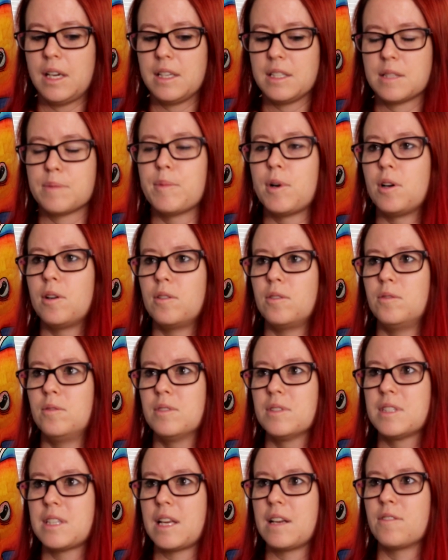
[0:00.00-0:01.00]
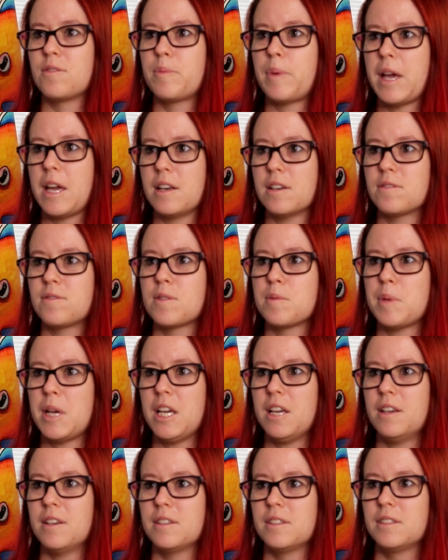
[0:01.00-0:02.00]
a small set of paint for
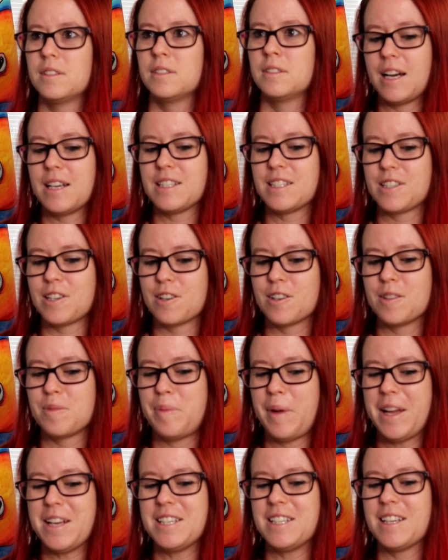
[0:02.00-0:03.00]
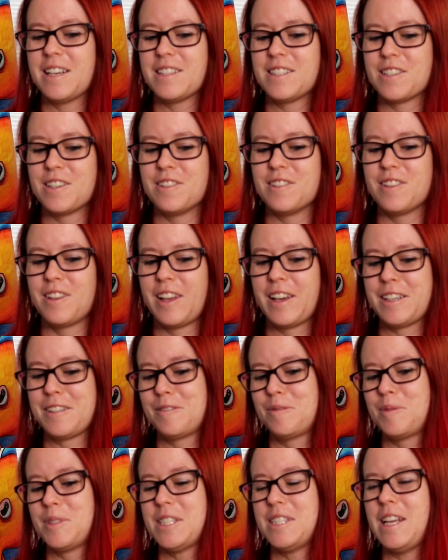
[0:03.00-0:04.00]
me. I started painting, I started like
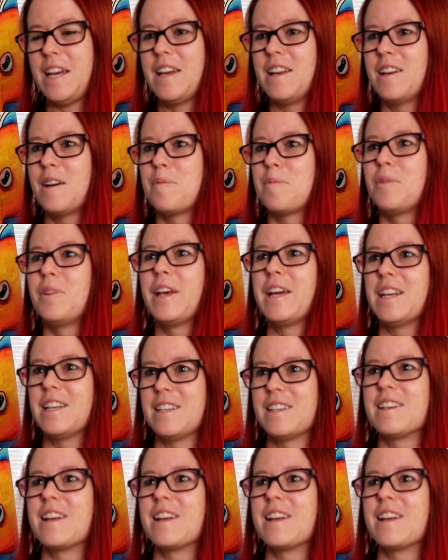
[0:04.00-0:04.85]
staying up late at